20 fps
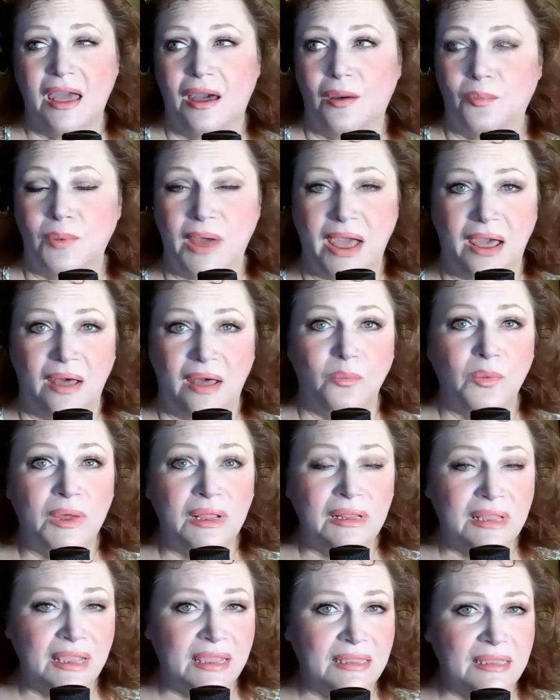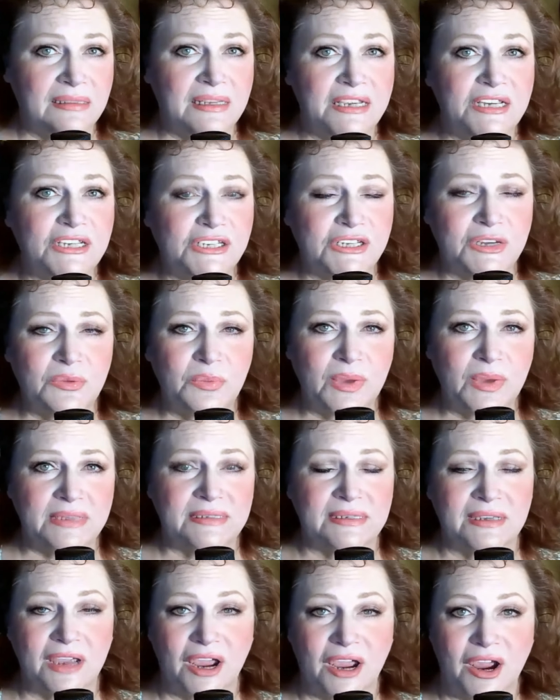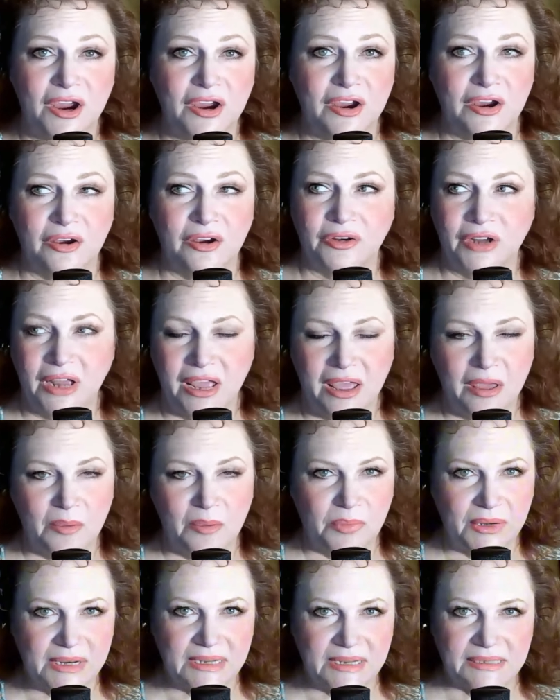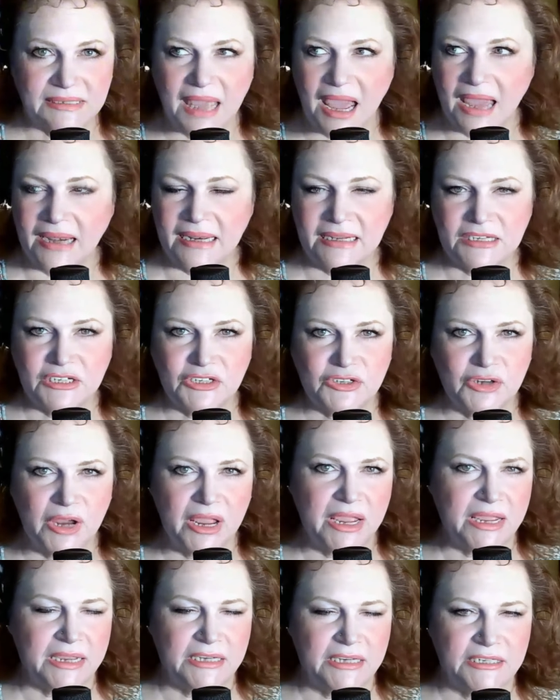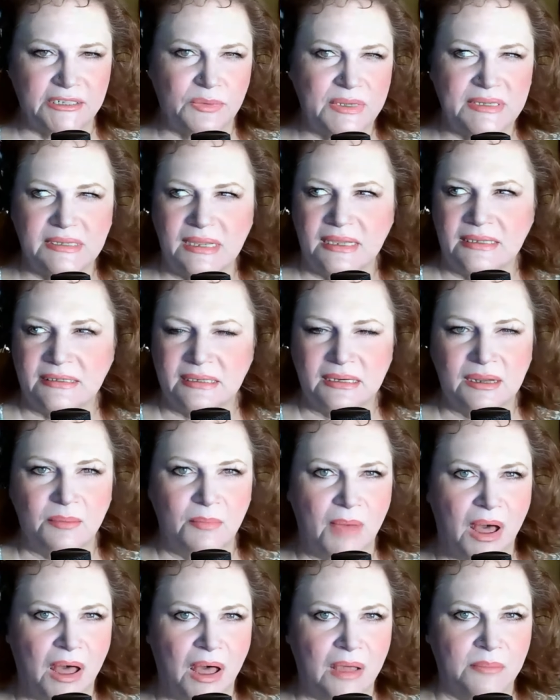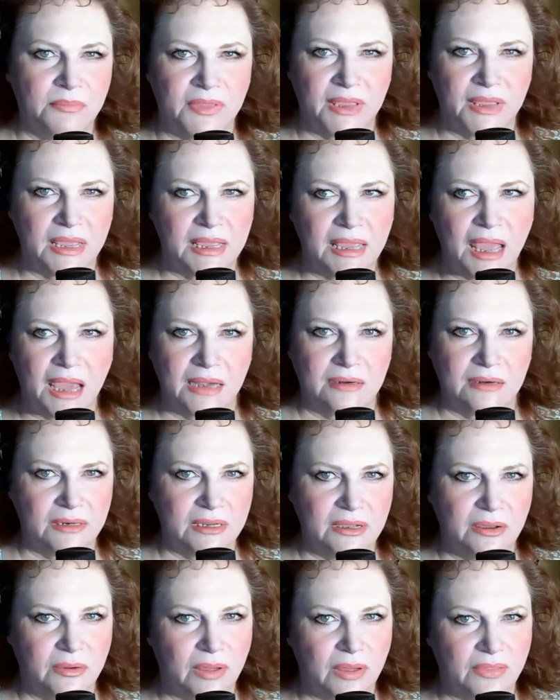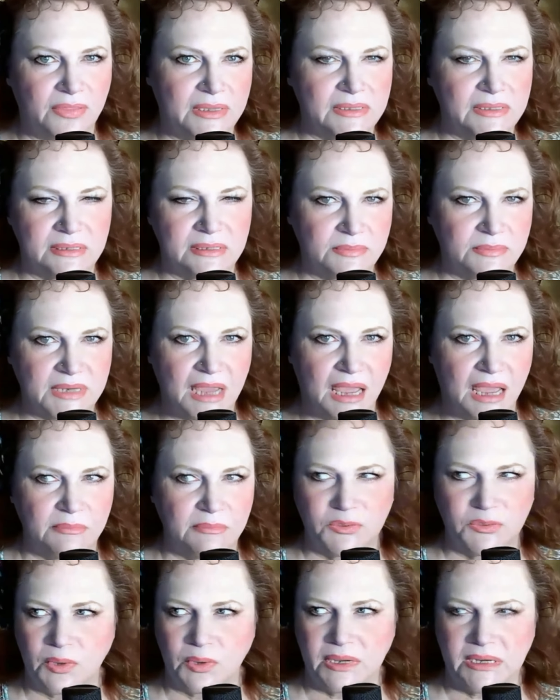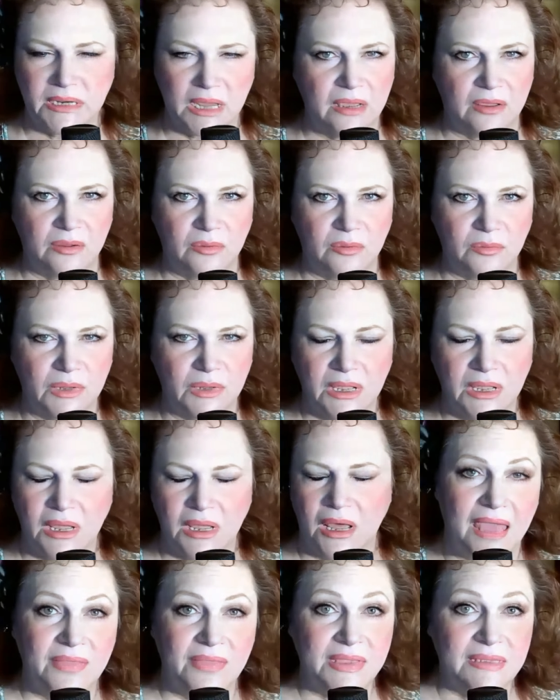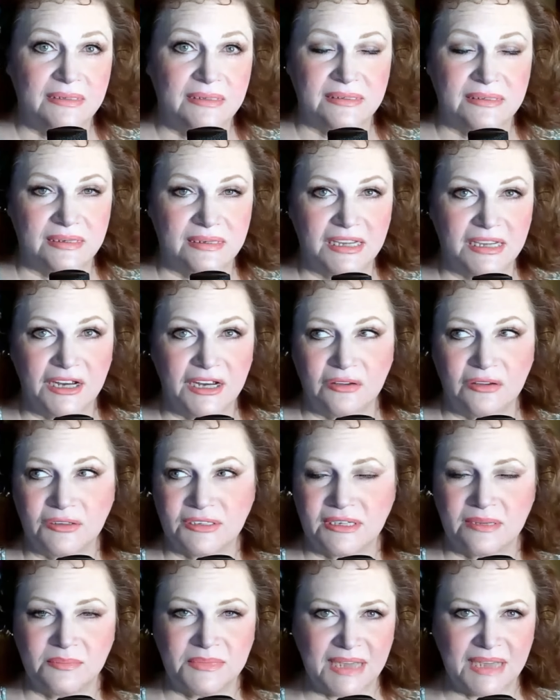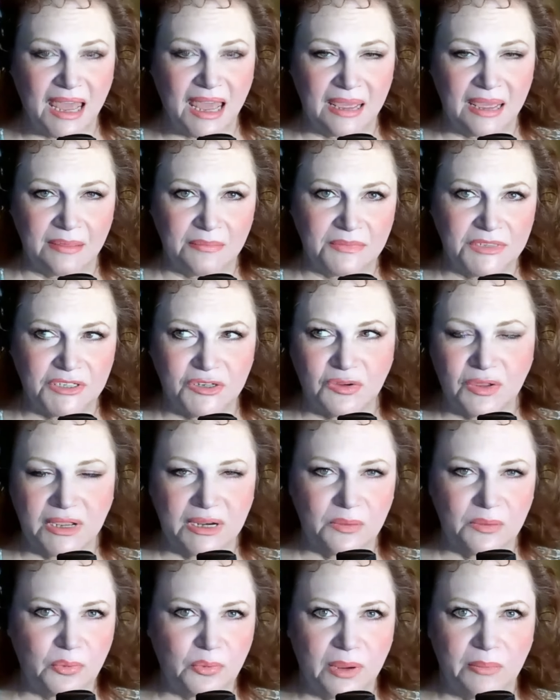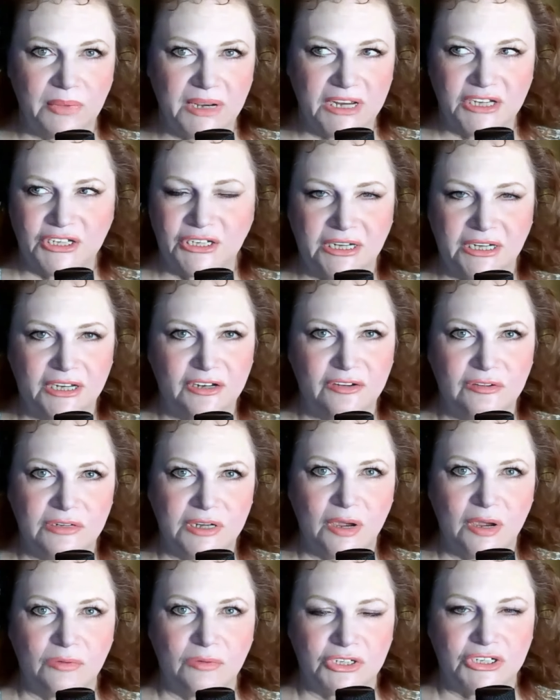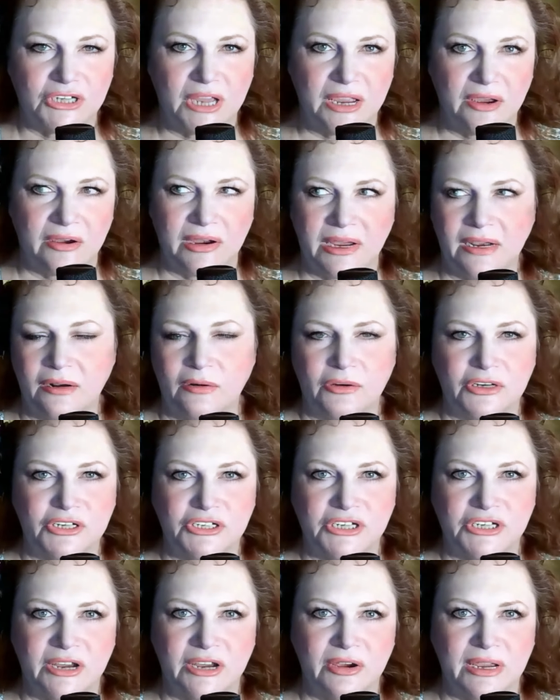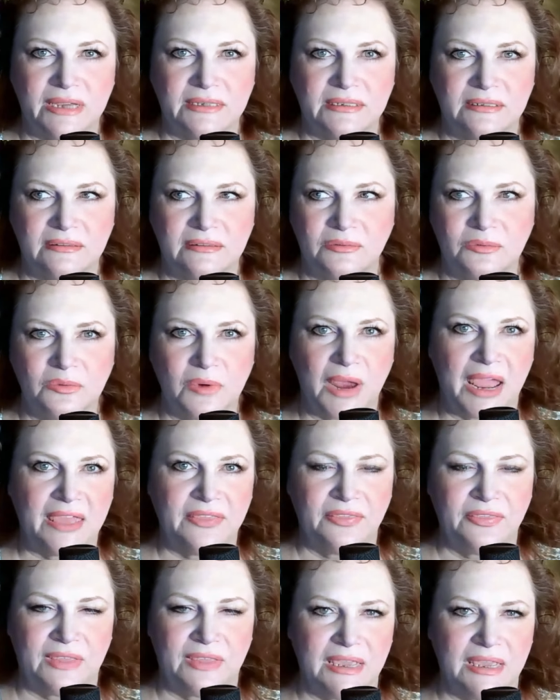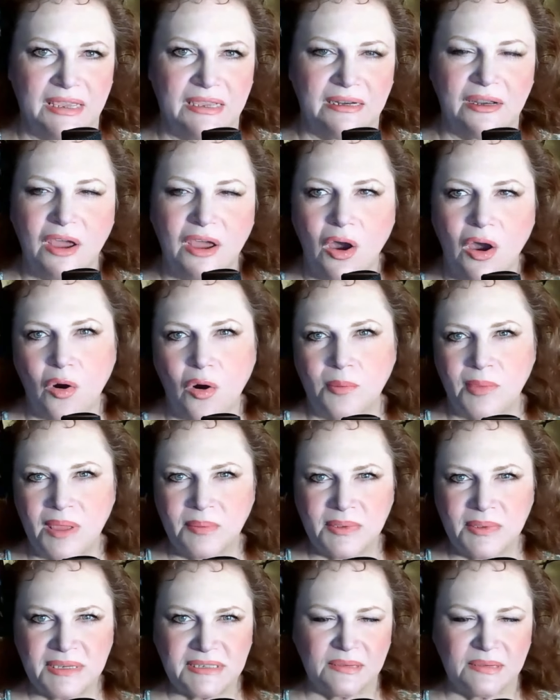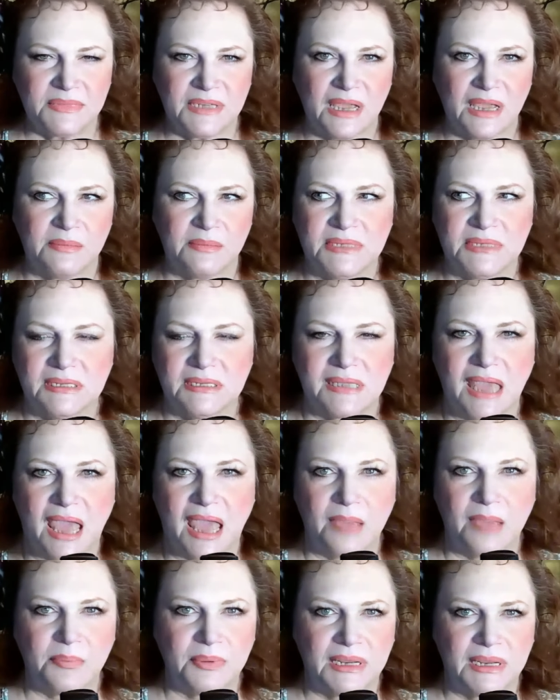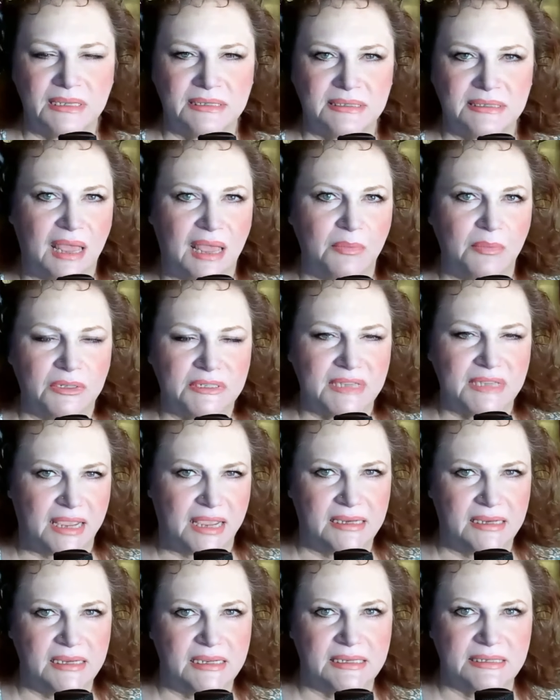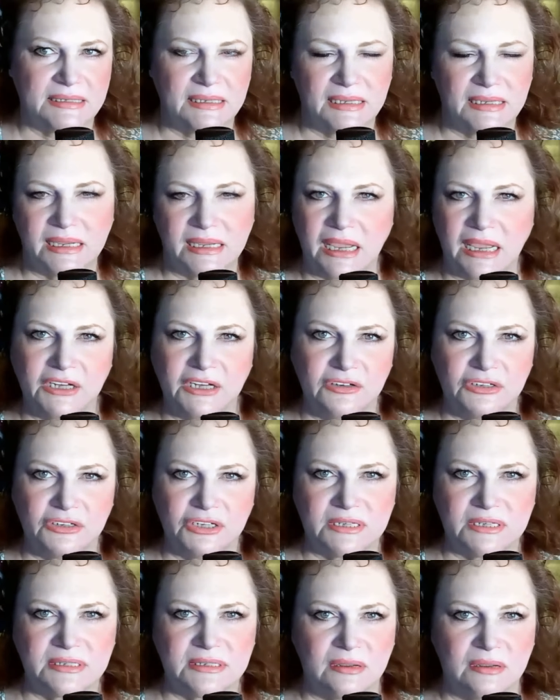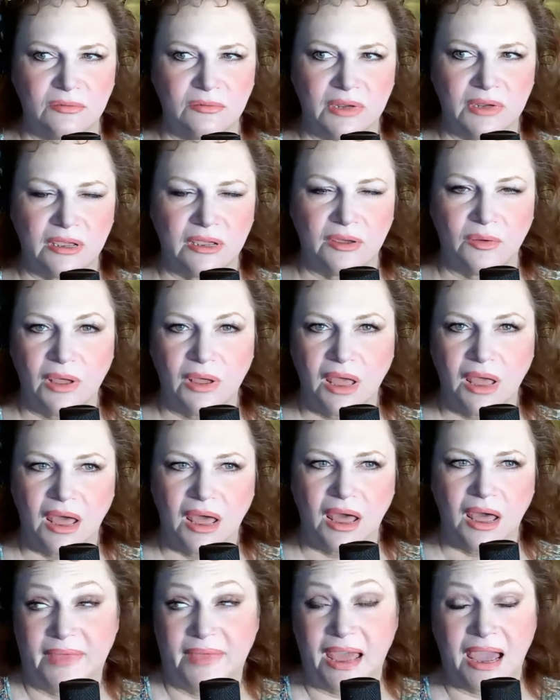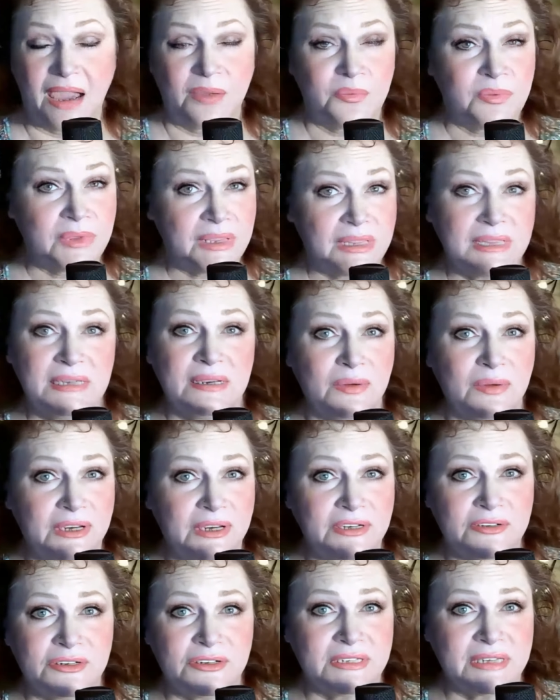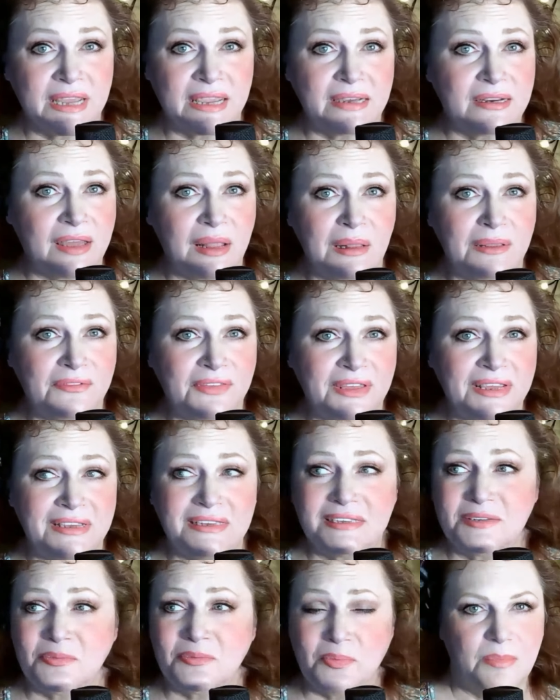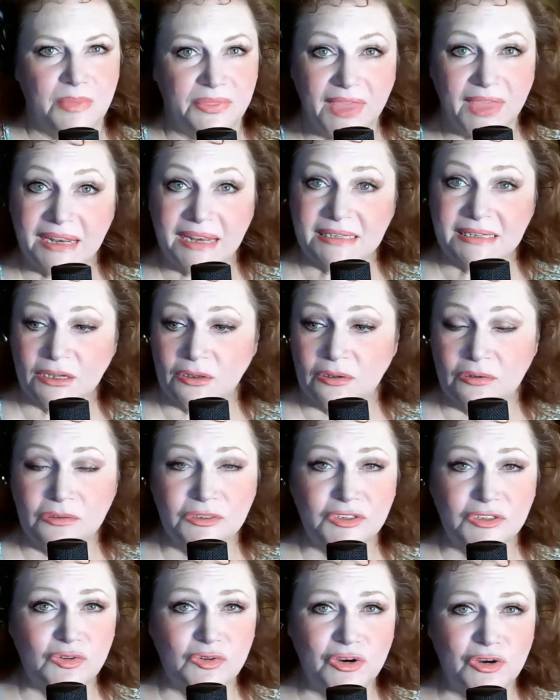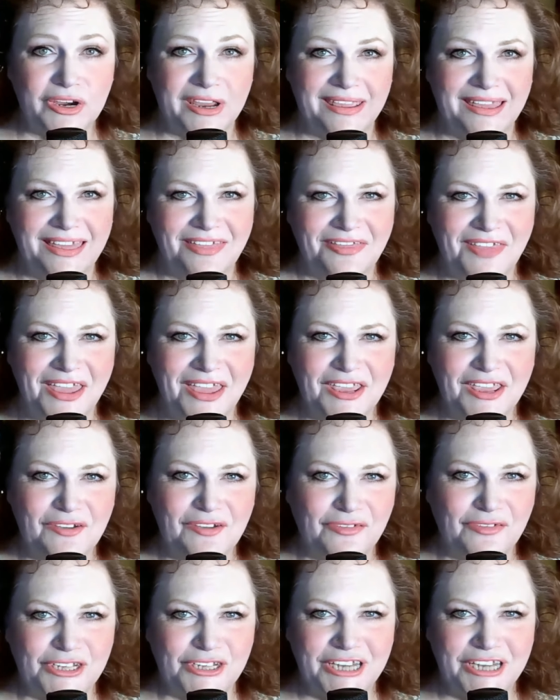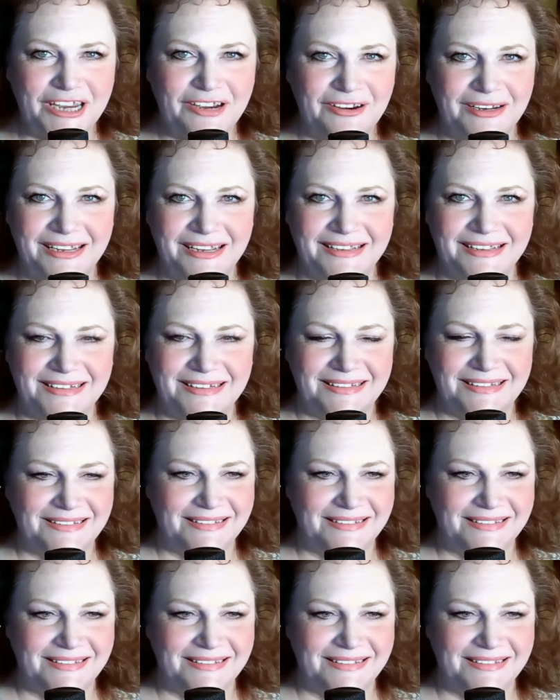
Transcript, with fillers: Wow. Well, at least she wasn't hurt, but it's kind of strange. It was, is it a mom thing? I don't know. I think sometimes we know. And then, you know, sometimes you get a premonition and you don't share it or share it right then. Or maybe sometimes it's happening simultaneously and you just don't know. I really don't understand all of this, but that is a cool story. Thank you for sharing it.